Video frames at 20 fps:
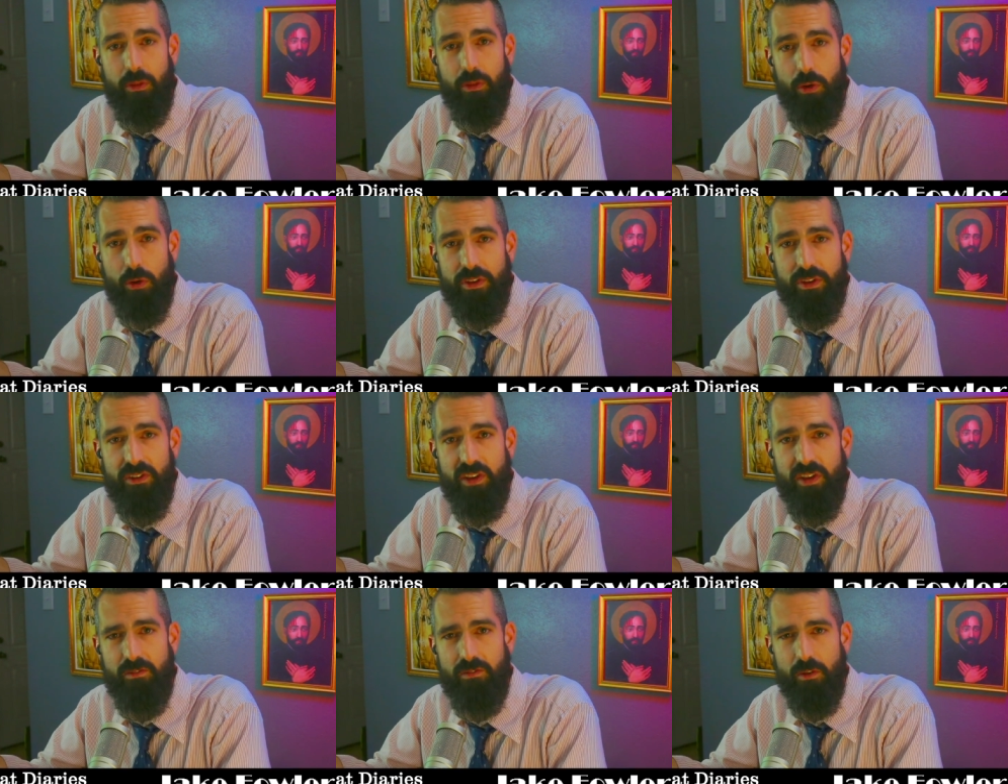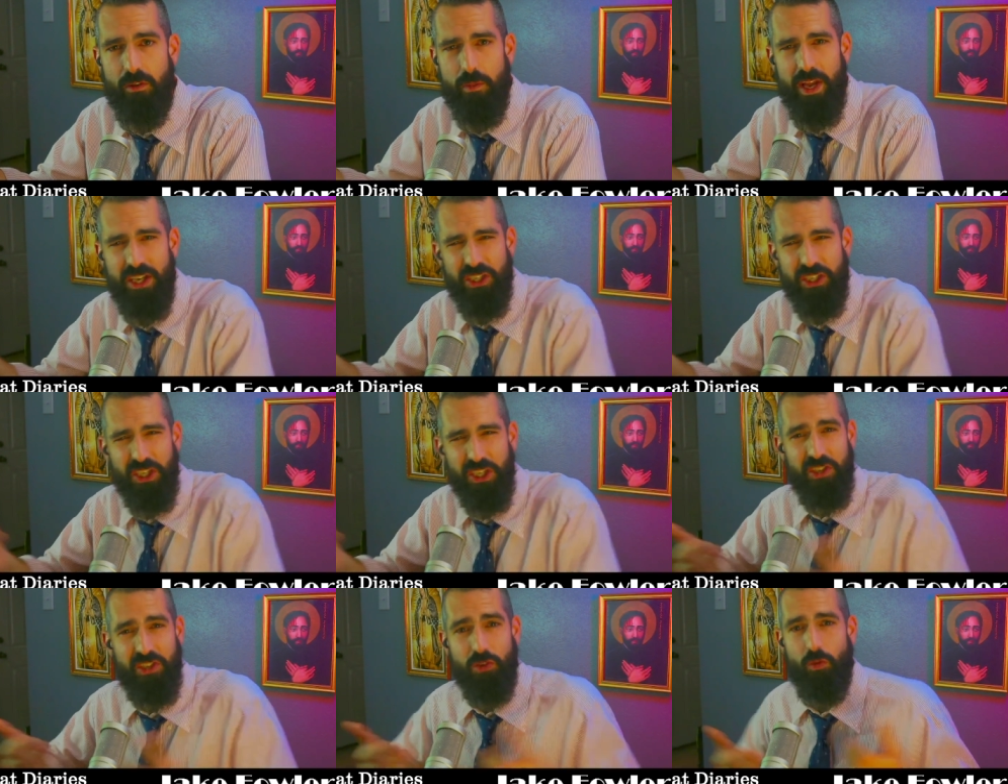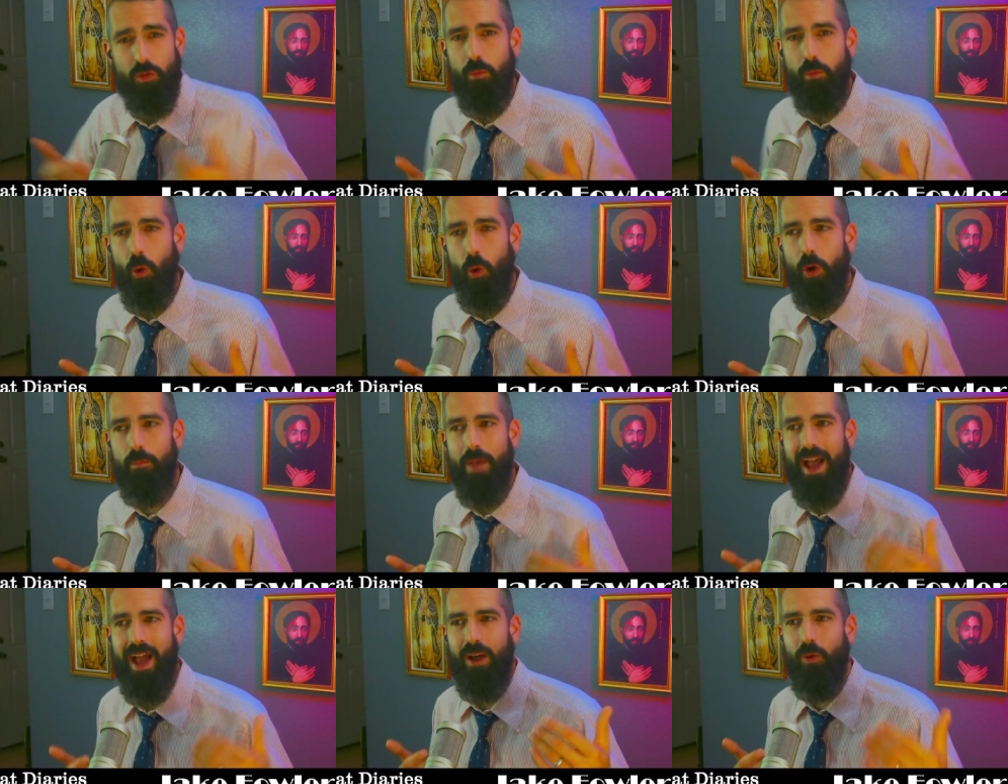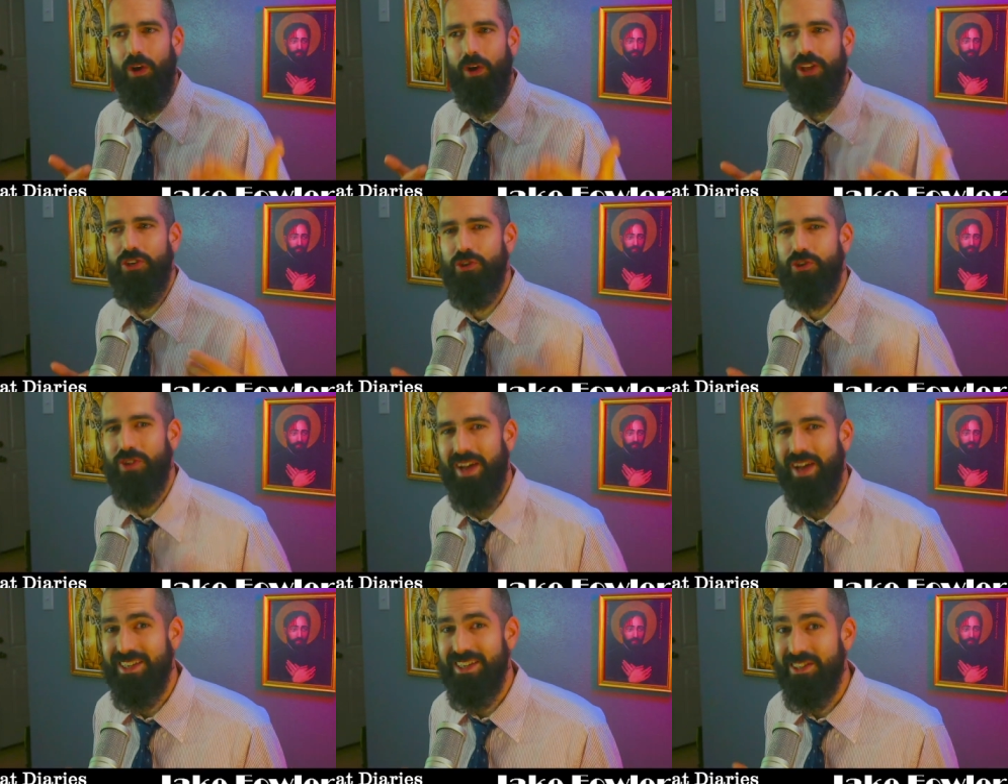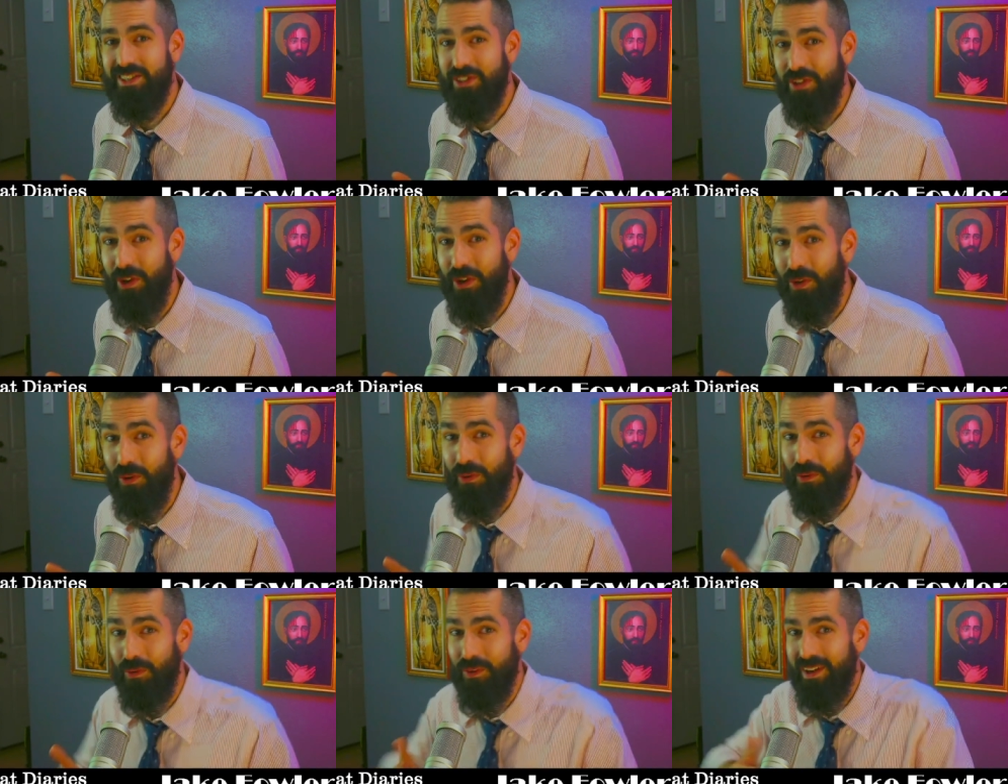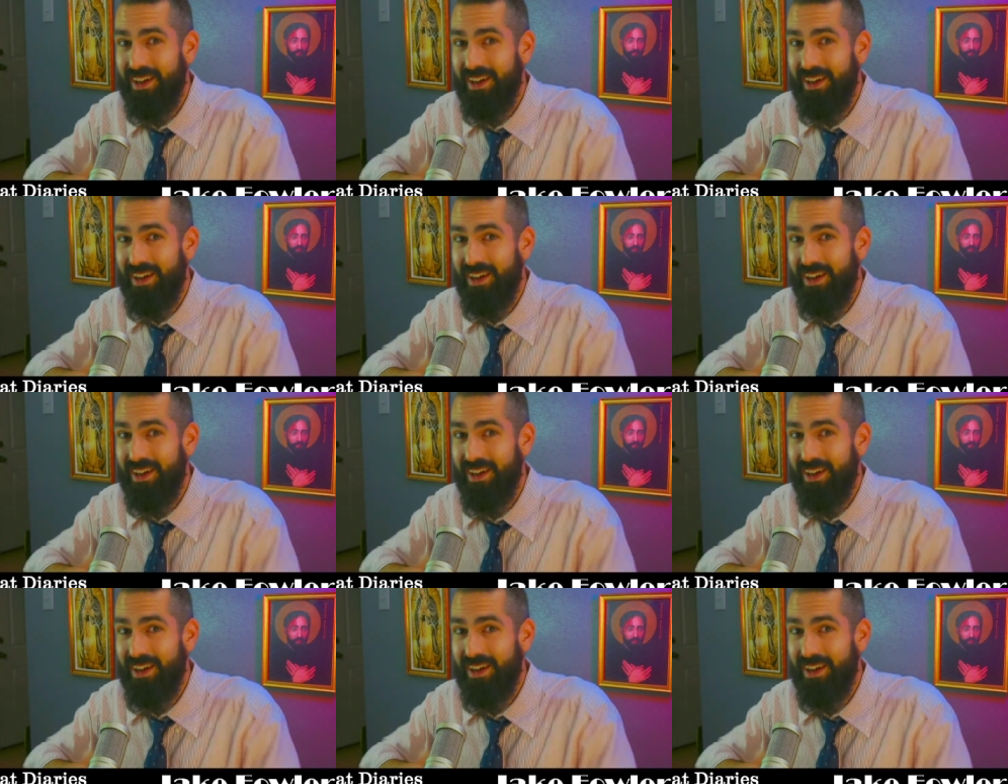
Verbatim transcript: all this information and to report back what did you guys do